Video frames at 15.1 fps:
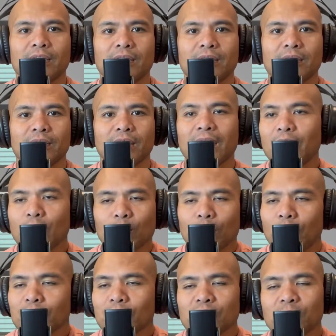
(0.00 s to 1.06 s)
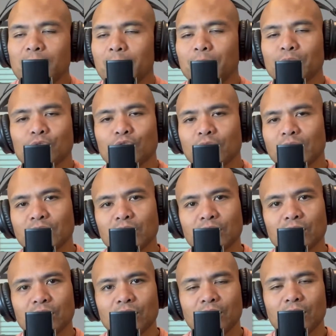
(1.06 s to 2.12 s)
I know most people stress is
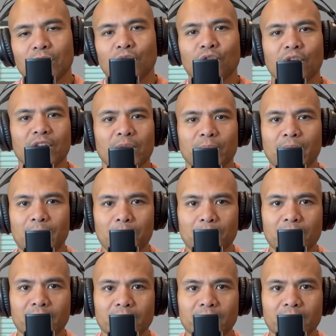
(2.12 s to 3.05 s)
you know created by money.